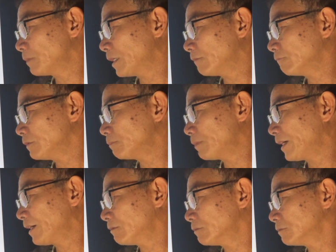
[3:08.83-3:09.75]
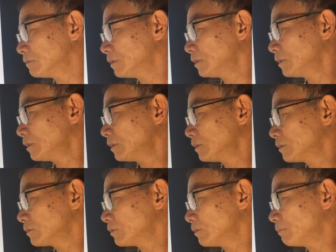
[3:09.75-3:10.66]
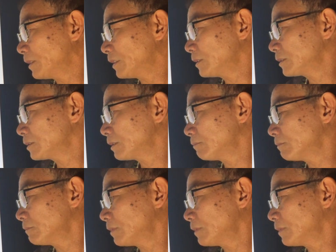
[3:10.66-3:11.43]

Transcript: and repel the magnesium